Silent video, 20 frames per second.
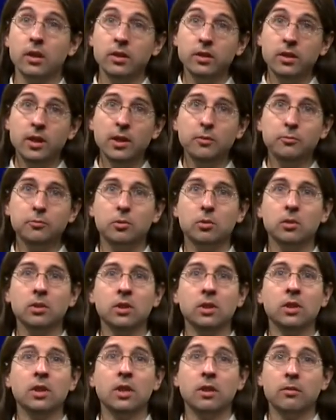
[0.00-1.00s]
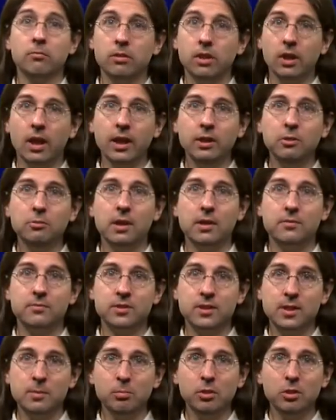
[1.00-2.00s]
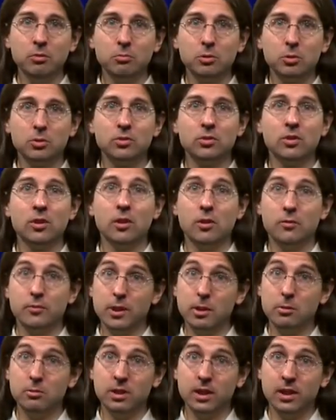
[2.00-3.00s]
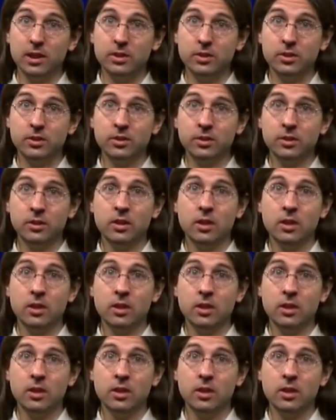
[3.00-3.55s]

Therefore, we like to have simpler rules of calculation